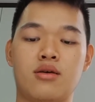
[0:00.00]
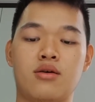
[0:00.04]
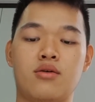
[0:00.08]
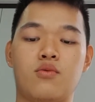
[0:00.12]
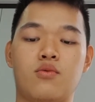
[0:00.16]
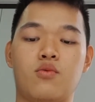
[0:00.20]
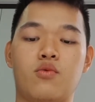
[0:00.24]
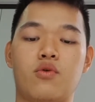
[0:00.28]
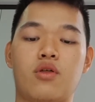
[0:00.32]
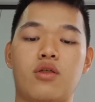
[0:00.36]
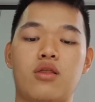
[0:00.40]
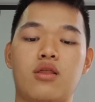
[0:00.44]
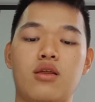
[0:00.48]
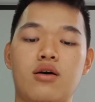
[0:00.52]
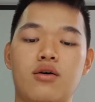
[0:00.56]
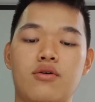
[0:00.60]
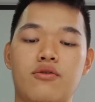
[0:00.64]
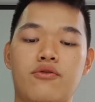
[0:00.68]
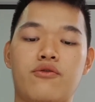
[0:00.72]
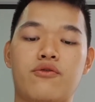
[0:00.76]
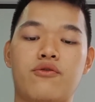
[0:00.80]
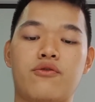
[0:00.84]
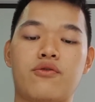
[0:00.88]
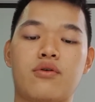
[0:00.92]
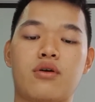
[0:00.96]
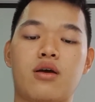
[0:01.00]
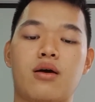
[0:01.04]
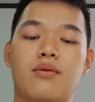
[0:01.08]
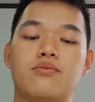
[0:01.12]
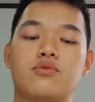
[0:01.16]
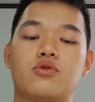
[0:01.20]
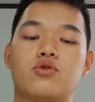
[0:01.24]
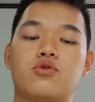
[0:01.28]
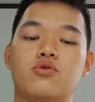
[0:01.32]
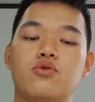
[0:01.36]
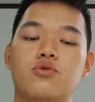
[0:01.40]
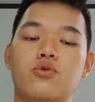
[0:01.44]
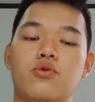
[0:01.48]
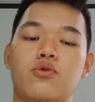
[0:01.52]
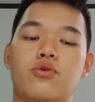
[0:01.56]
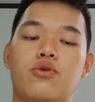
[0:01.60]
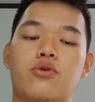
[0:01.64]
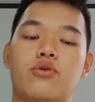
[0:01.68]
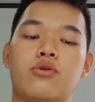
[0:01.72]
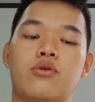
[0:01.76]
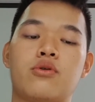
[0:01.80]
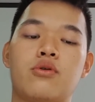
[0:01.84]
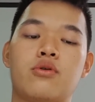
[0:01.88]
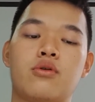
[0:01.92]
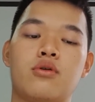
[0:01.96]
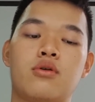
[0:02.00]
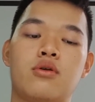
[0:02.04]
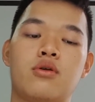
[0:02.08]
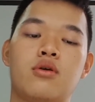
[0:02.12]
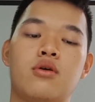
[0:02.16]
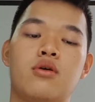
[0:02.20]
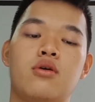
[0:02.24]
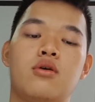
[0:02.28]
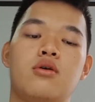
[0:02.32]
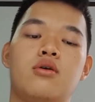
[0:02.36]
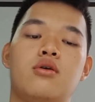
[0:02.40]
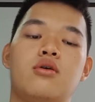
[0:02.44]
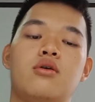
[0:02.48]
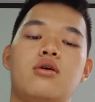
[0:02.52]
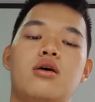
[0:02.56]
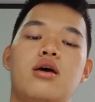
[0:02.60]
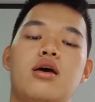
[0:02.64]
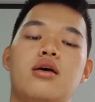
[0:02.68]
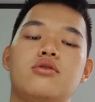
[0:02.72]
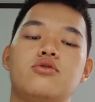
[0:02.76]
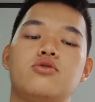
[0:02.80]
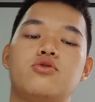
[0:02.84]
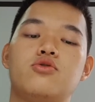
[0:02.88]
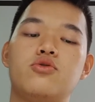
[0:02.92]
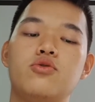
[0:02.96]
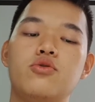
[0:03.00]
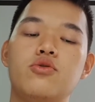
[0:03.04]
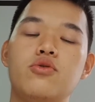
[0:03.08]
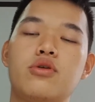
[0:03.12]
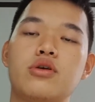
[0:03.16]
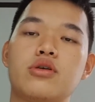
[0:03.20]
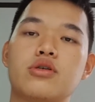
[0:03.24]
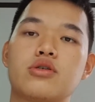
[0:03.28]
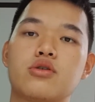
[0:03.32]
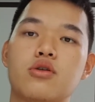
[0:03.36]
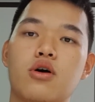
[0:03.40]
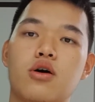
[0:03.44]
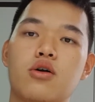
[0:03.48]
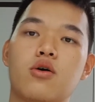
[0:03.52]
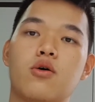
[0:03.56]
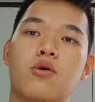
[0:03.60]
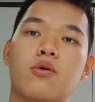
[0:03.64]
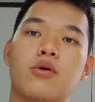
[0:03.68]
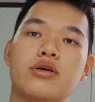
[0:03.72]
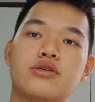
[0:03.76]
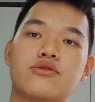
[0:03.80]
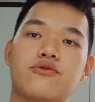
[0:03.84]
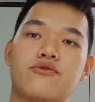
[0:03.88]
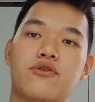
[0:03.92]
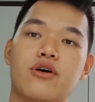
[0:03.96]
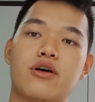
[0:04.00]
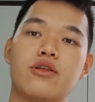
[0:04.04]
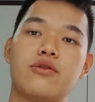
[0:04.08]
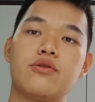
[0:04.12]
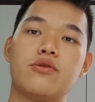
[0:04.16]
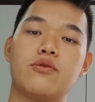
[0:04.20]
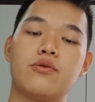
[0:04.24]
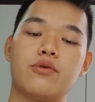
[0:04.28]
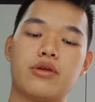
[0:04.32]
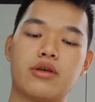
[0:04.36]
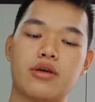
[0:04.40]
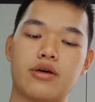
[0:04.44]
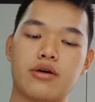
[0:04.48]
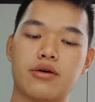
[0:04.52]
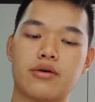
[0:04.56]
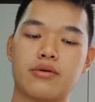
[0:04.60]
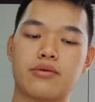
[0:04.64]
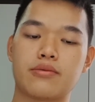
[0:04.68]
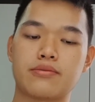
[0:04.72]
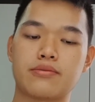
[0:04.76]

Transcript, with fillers: with love comes truth and truth is not always fun to hear